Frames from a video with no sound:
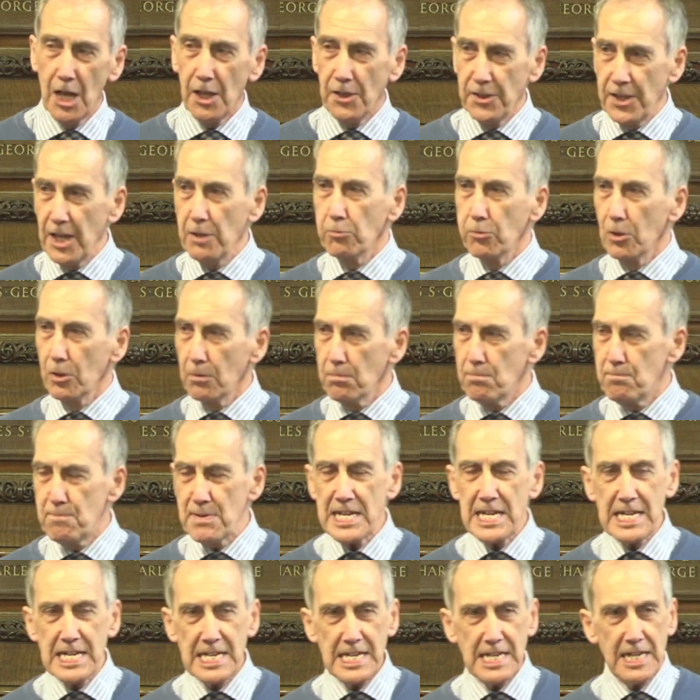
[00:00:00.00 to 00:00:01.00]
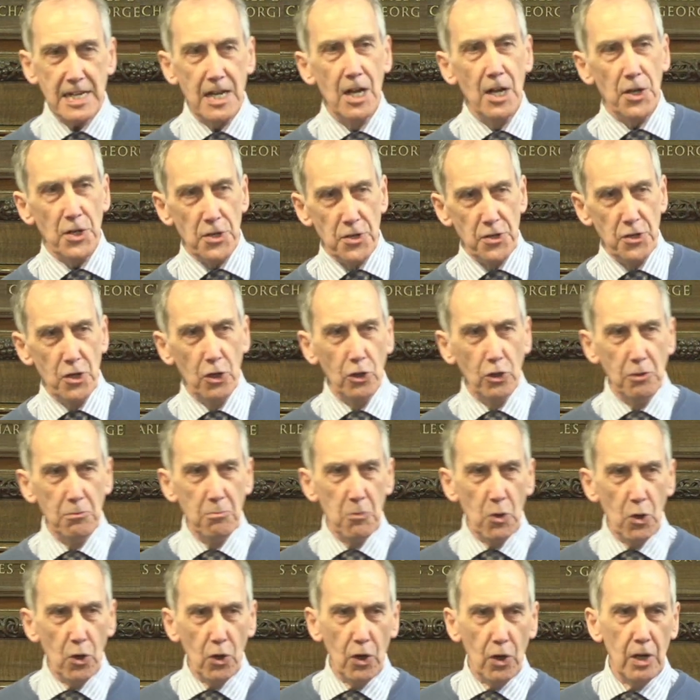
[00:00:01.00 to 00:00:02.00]
There will be no
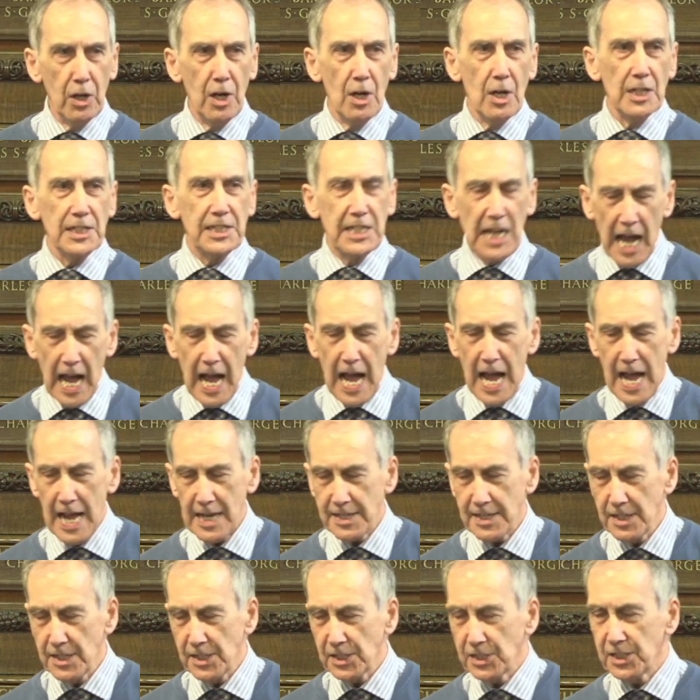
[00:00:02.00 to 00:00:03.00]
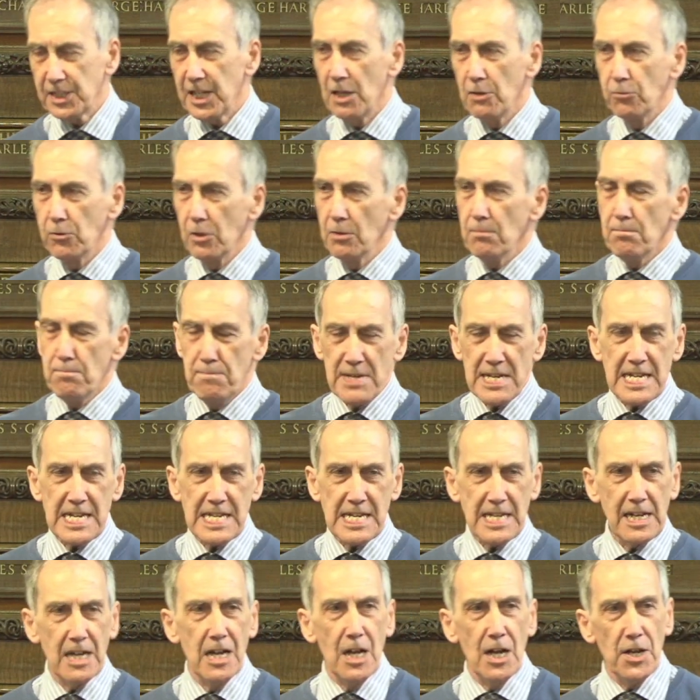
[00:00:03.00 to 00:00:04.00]
more tiredness. There will
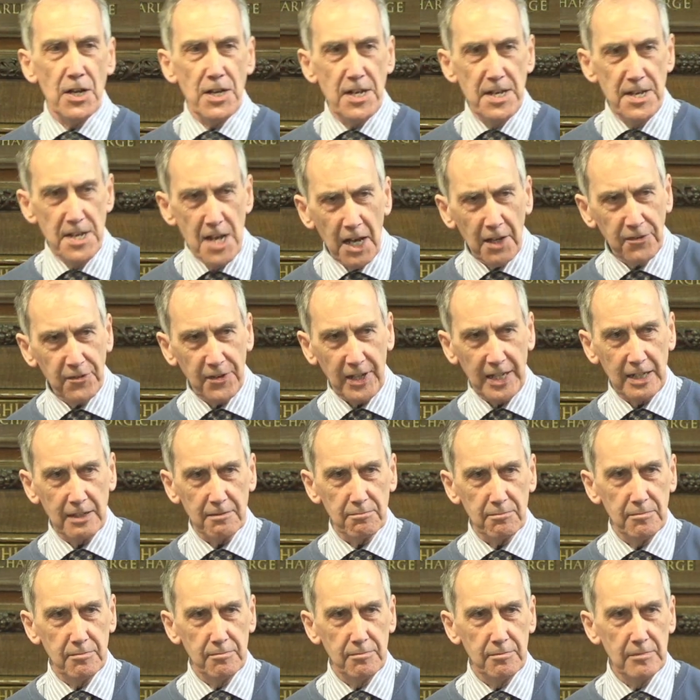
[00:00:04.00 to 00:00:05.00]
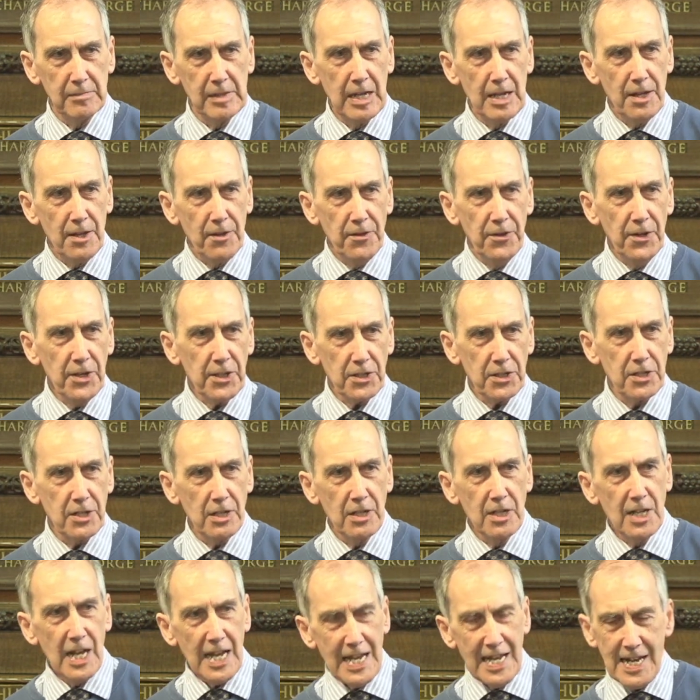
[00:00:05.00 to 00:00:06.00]
be nothing that
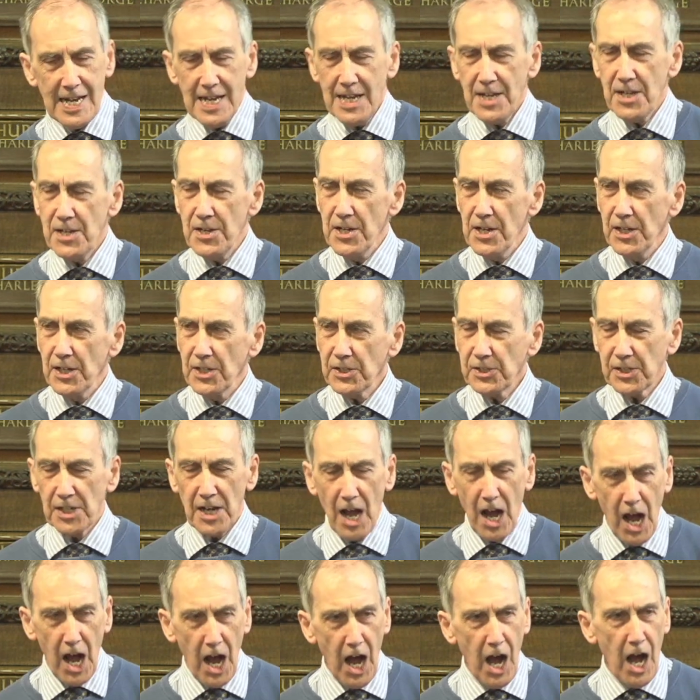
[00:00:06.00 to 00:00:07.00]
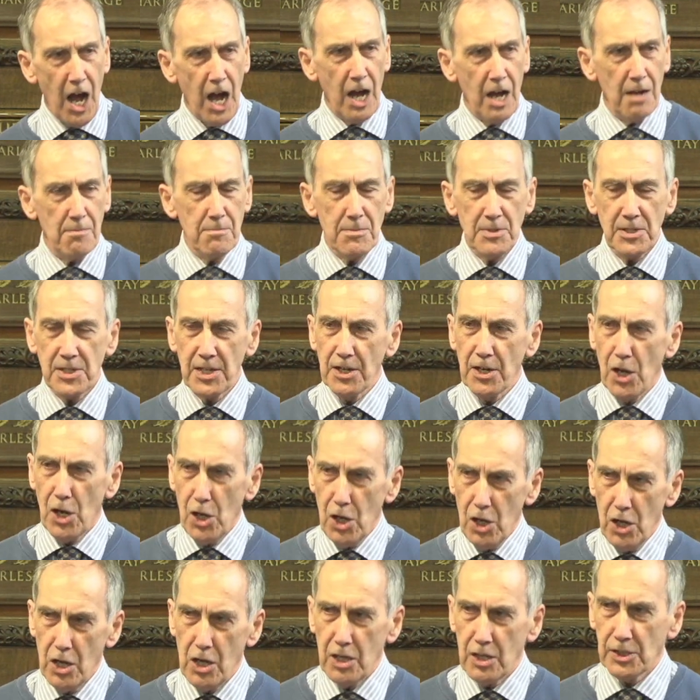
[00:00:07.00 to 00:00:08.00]
hinders and harms and
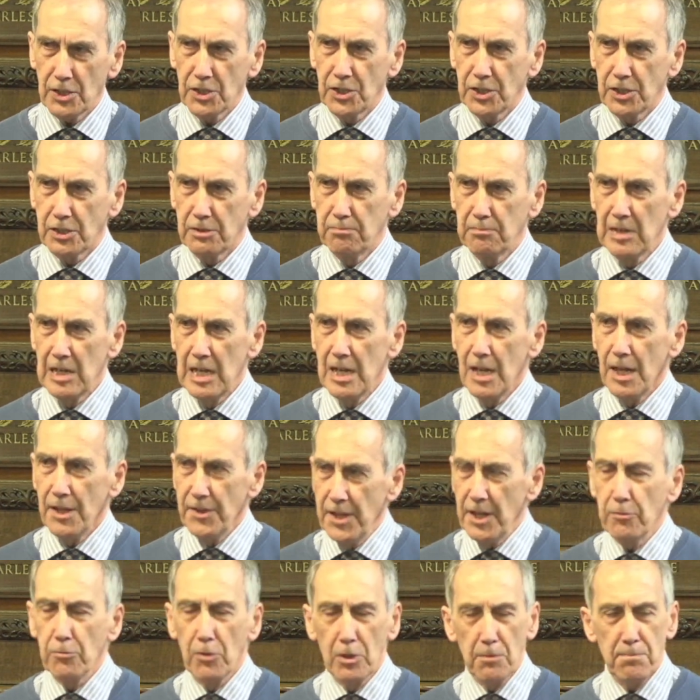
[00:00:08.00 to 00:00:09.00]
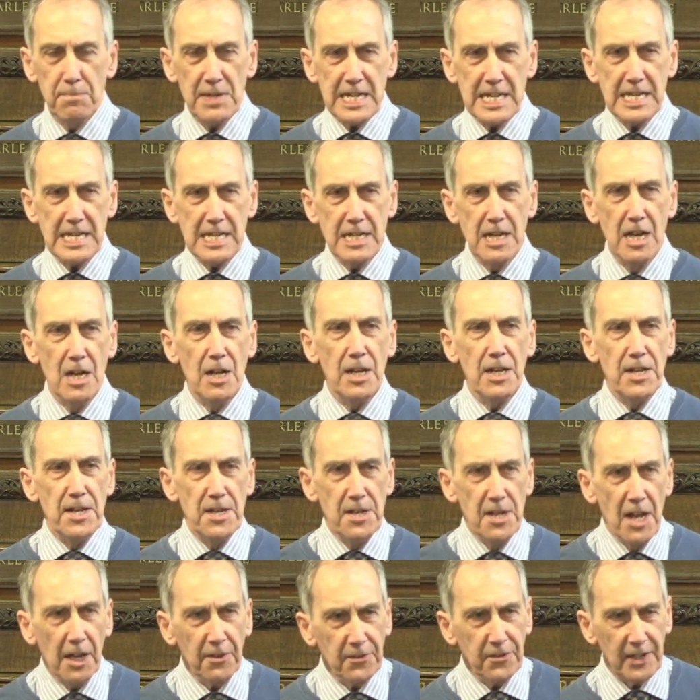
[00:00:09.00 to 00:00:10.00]
hurts. There will be
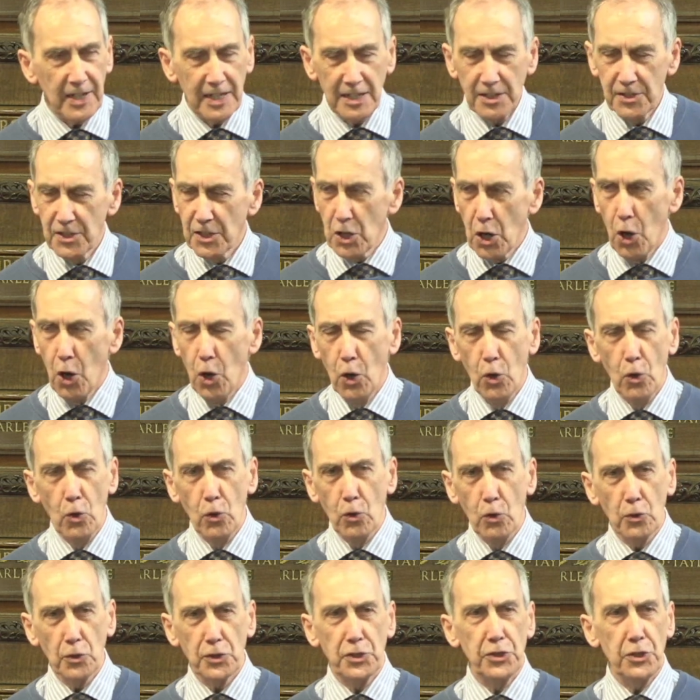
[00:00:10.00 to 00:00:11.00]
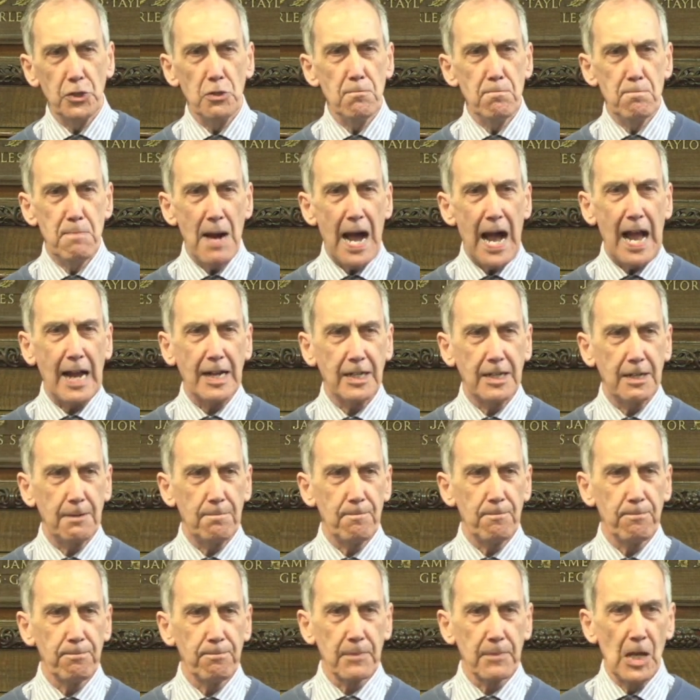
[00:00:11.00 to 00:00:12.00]
nothing that holds you back
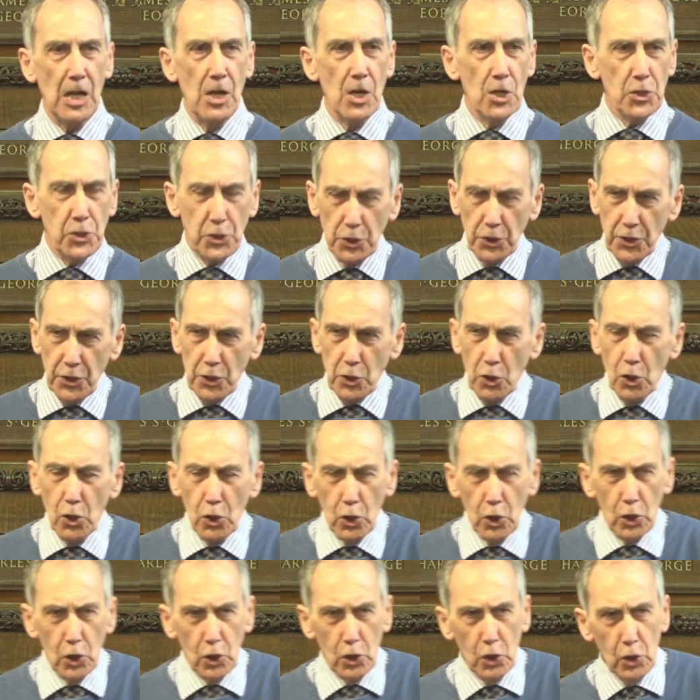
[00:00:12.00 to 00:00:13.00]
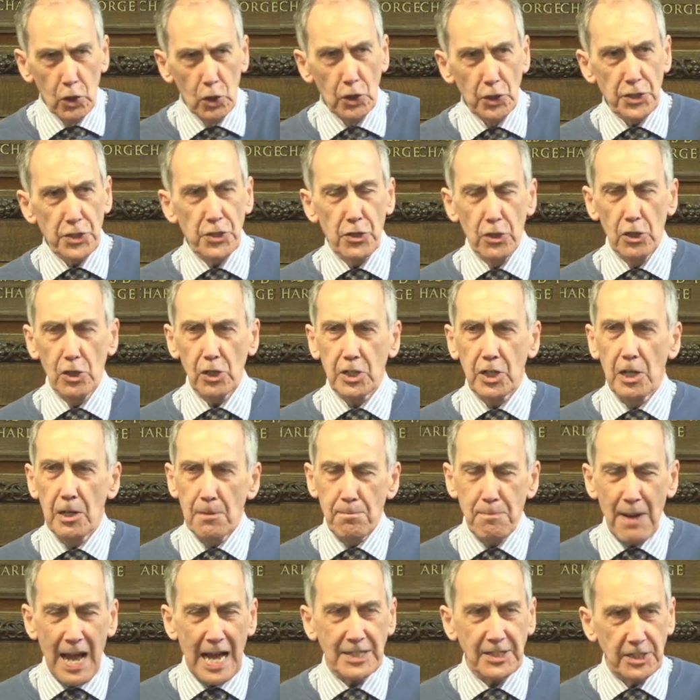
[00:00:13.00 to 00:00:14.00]
so that all your
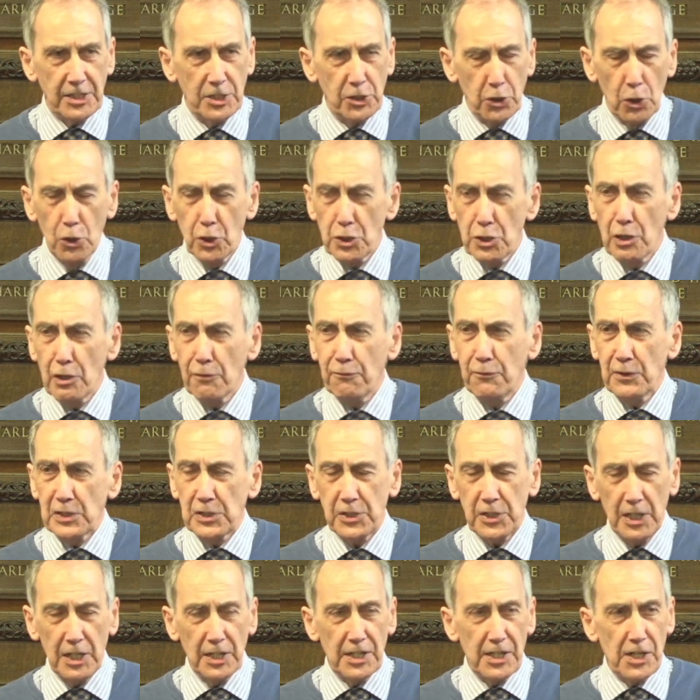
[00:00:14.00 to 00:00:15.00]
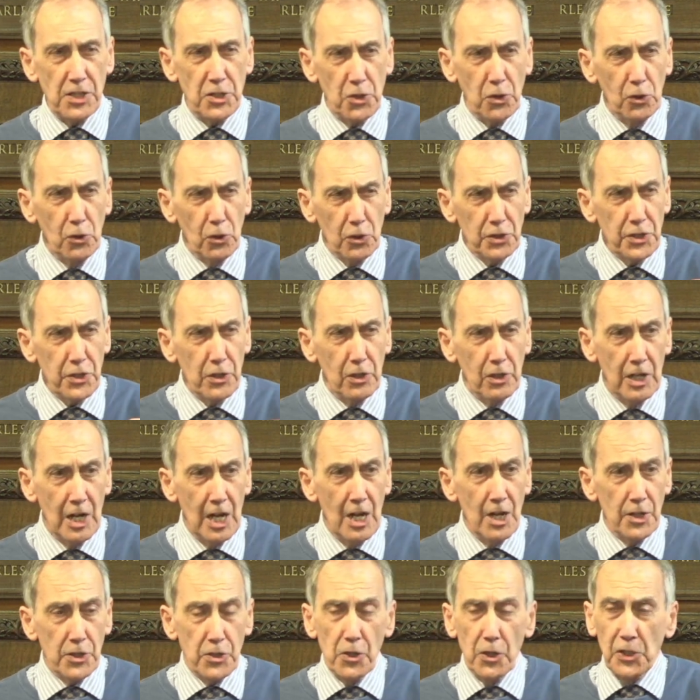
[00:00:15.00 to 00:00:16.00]
capacities, all your facilities, all your,
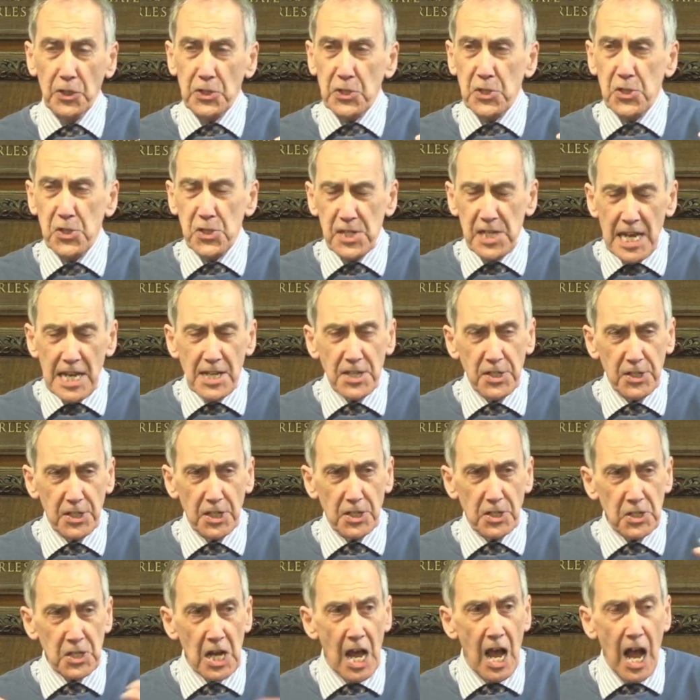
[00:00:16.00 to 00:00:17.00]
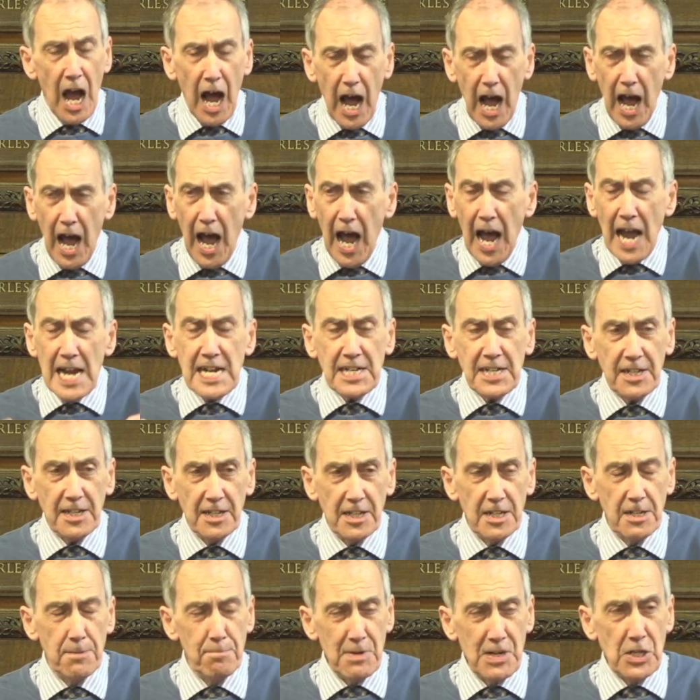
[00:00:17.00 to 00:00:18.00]
your senses
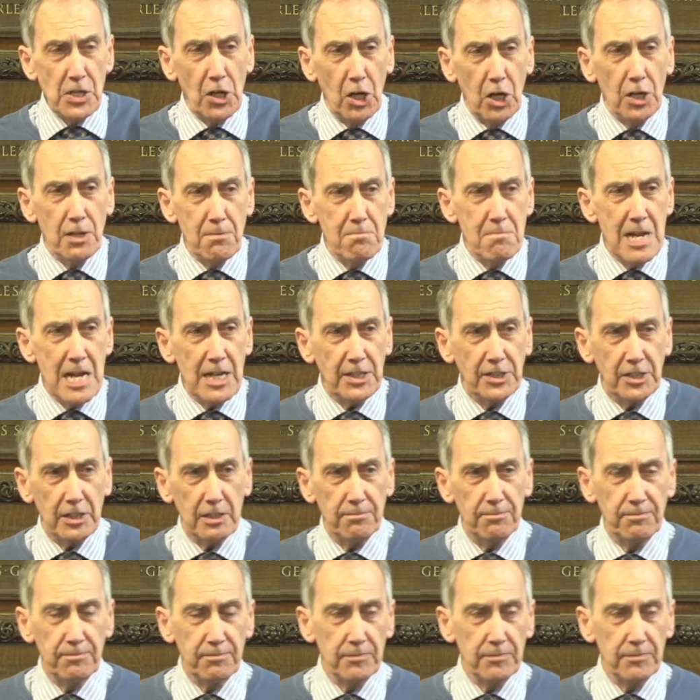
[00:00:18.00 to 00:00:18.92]
heighten beyond measure.